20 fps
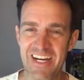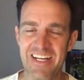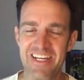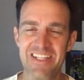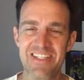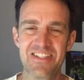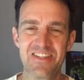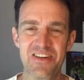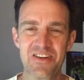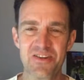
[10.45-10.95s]

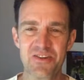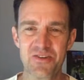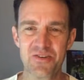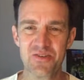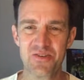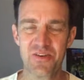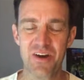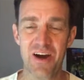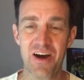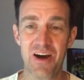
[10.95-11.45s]

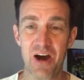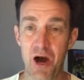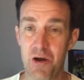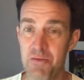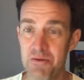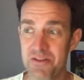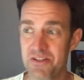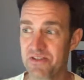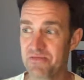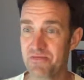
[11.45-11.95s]
So
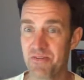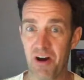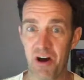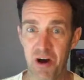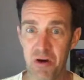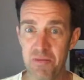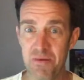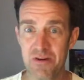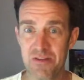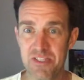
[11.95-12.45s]
almost
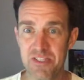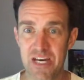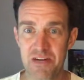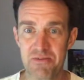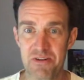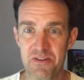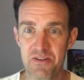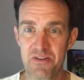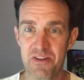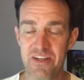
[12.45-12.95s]
halfway
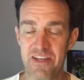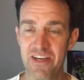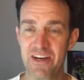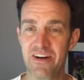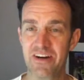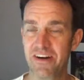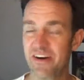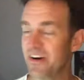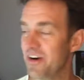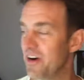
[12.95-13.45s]
through the year.